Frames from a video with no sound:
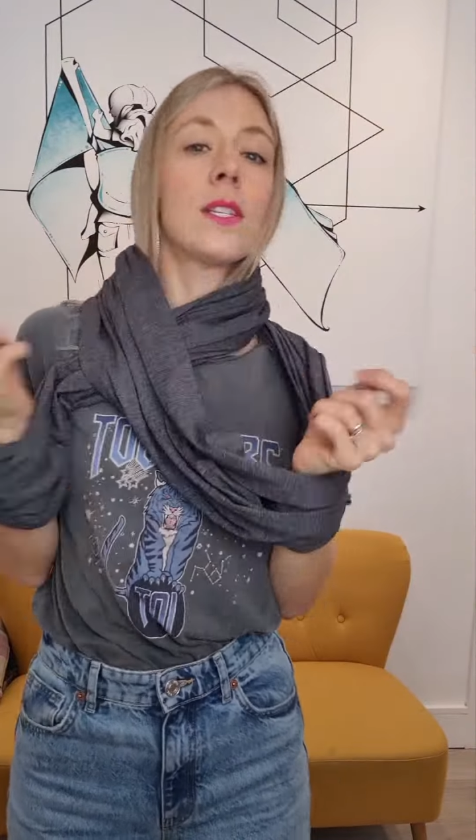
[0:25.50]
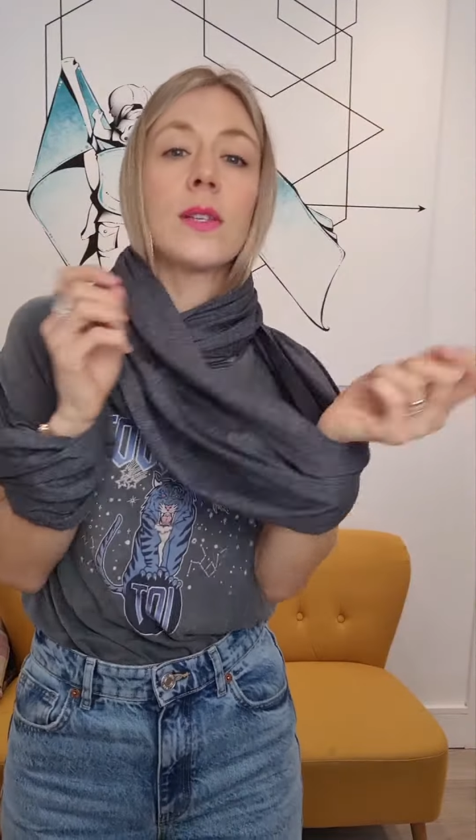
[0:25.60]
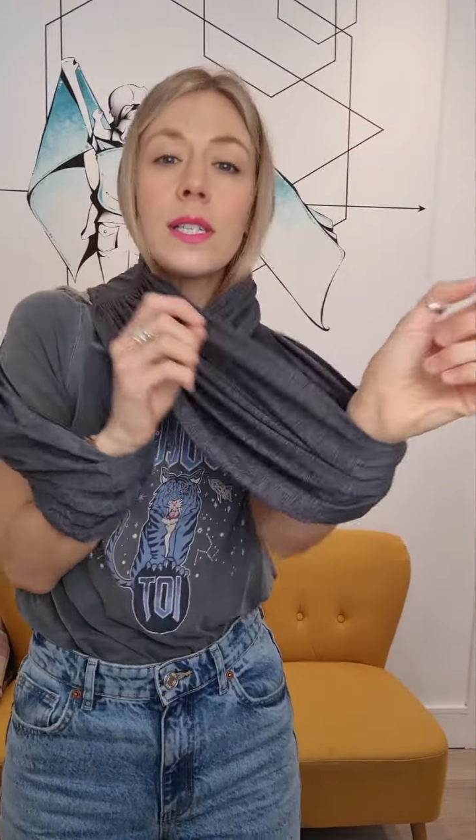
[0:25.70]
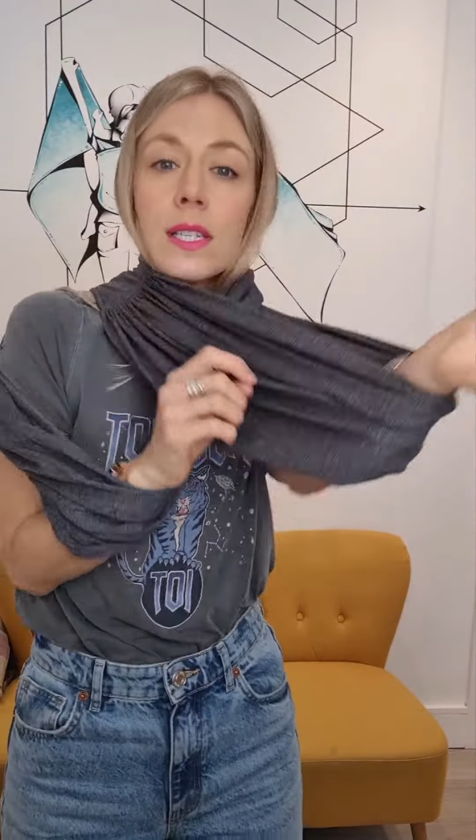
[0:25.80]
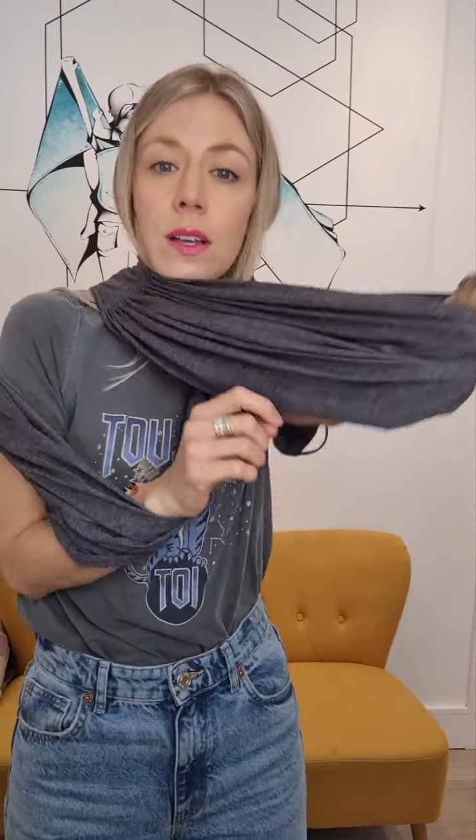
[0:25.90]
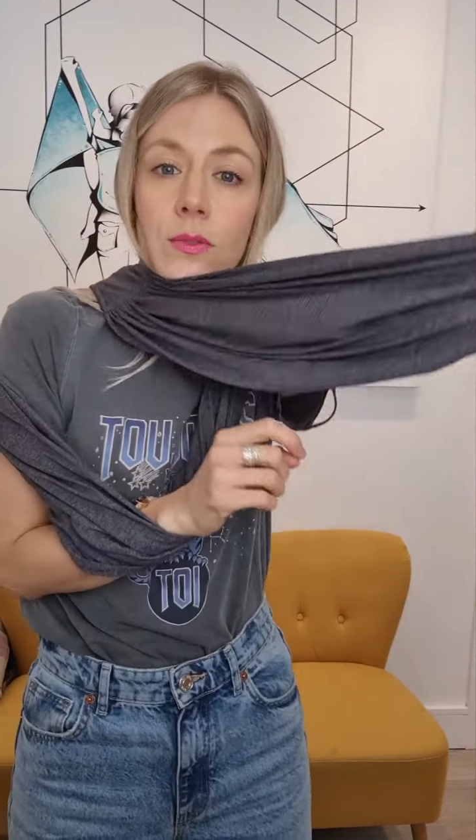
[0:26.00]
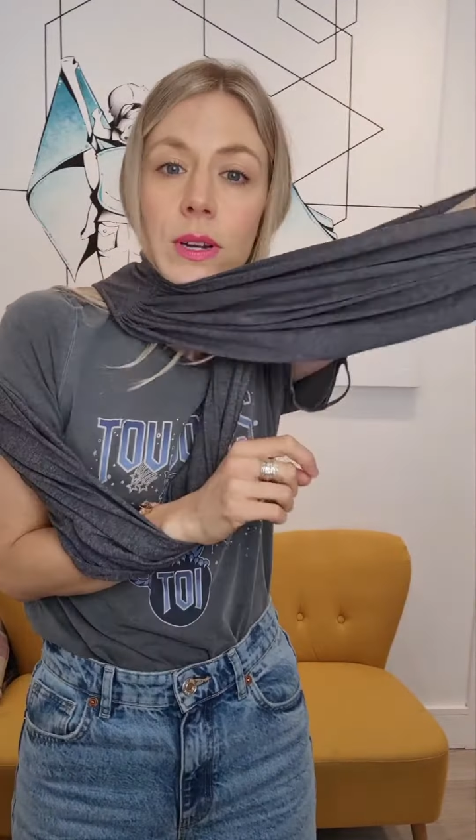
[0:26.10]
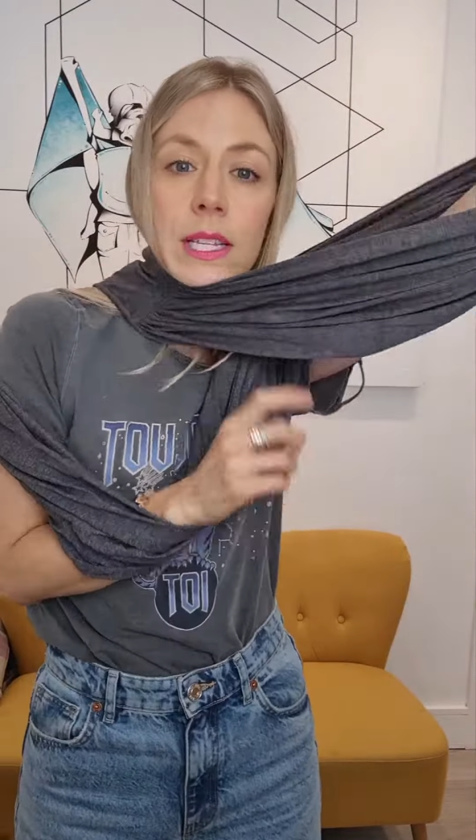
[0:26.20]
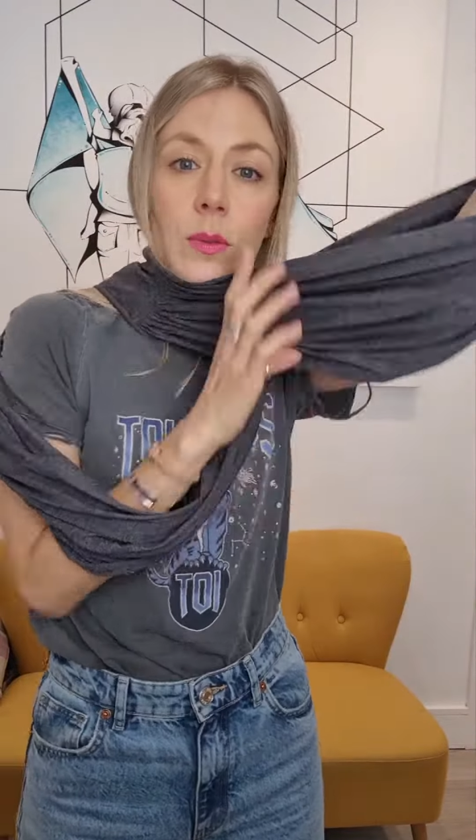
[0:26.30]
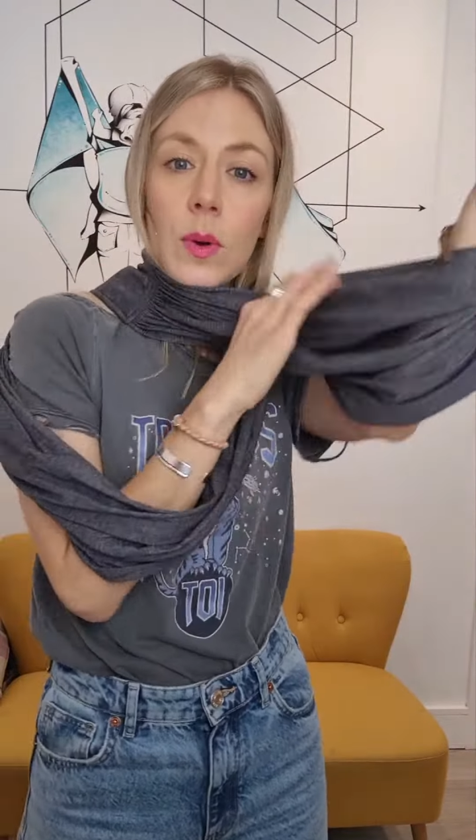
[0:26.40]
So it's designed
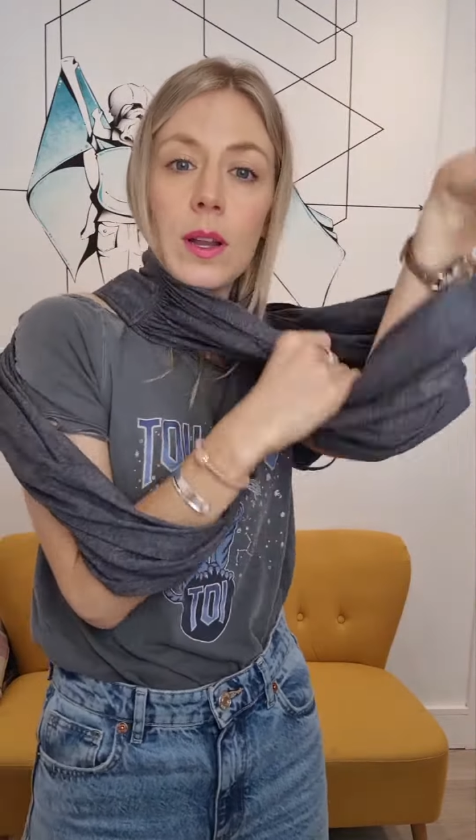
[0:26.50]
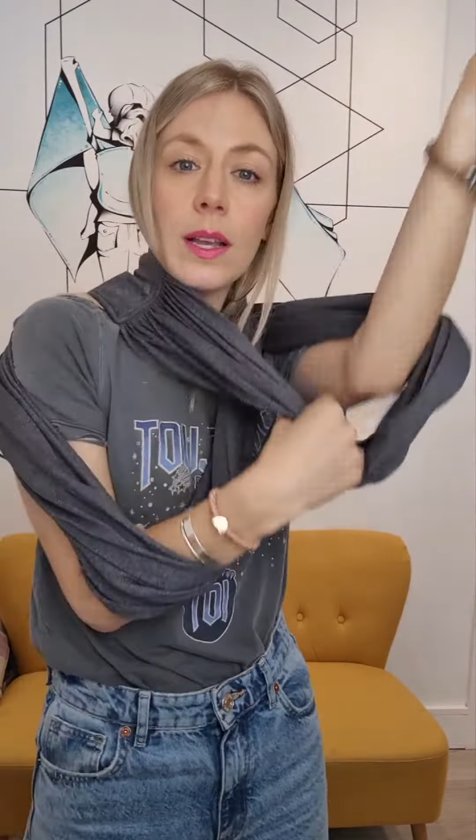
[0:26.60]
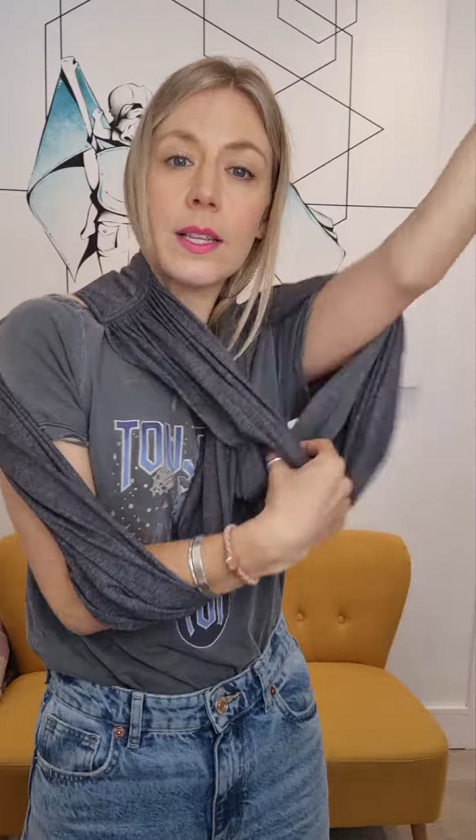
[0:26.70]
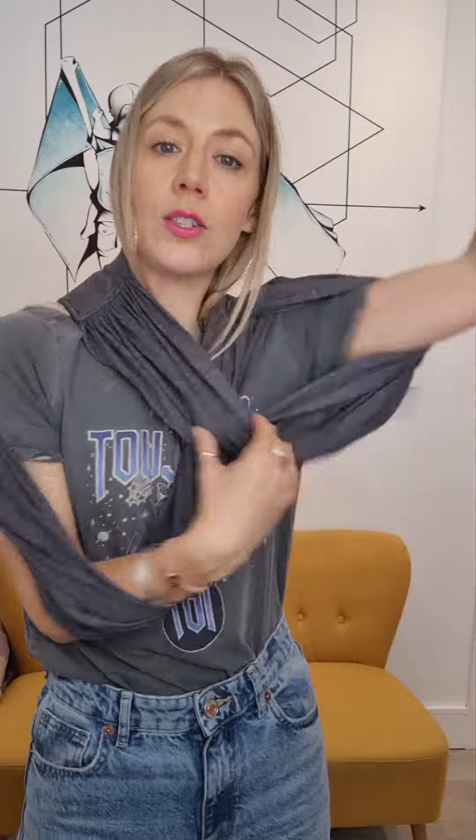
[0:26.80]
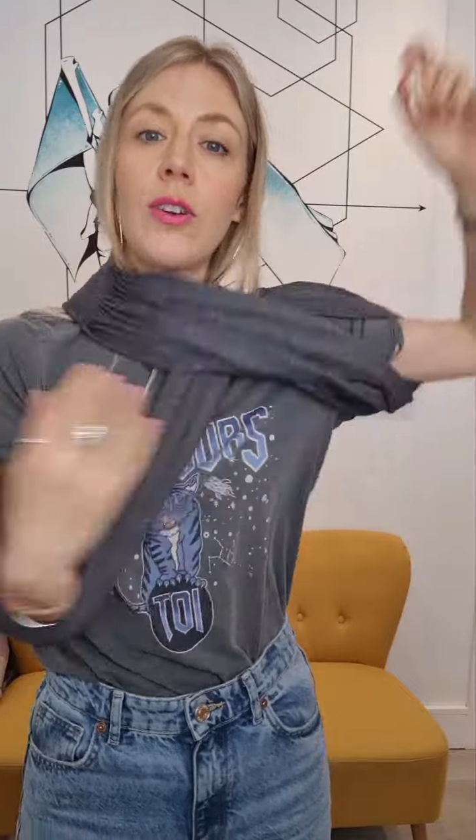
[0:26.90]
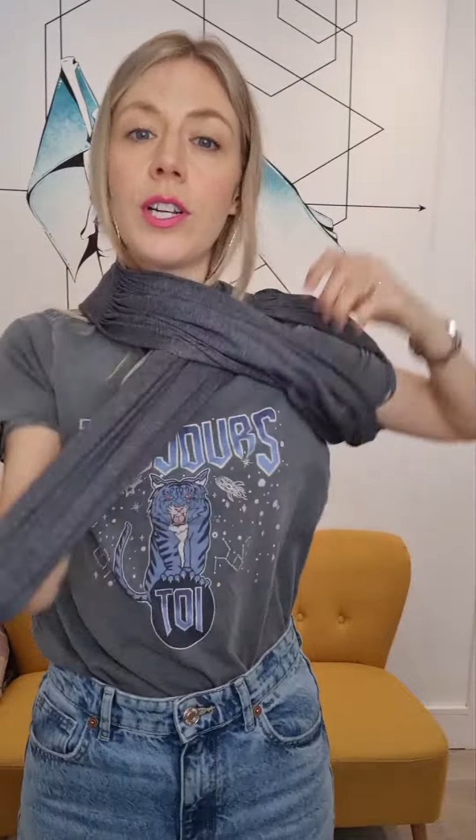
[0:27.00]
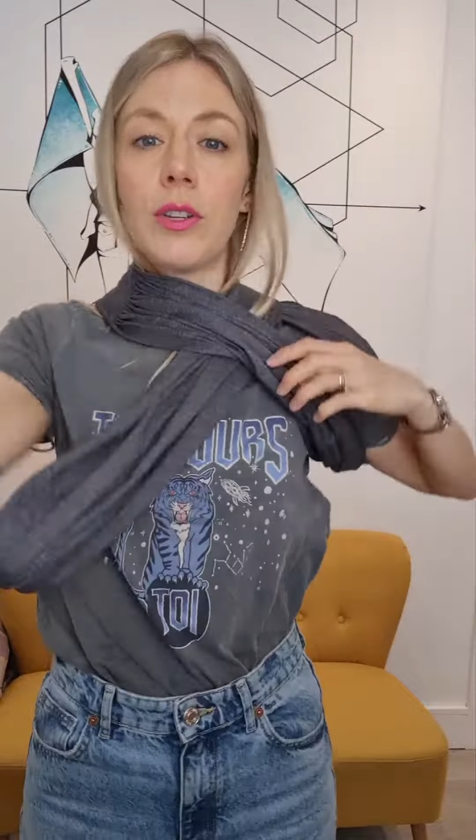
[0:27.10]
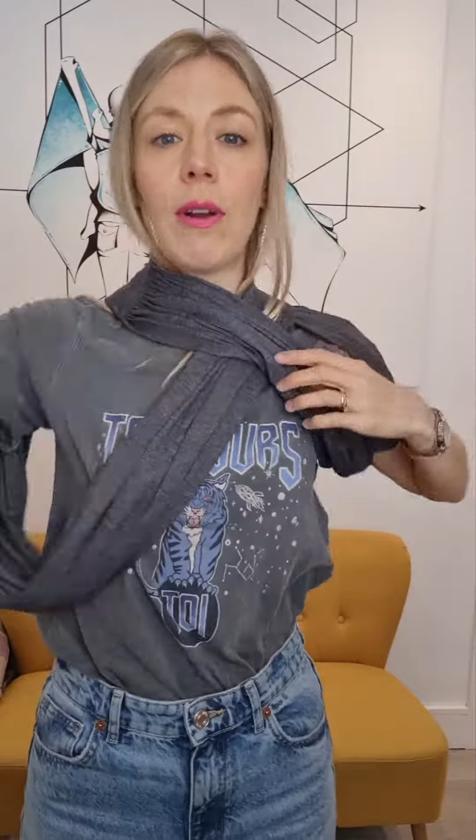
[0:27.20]
really to work like a stretchy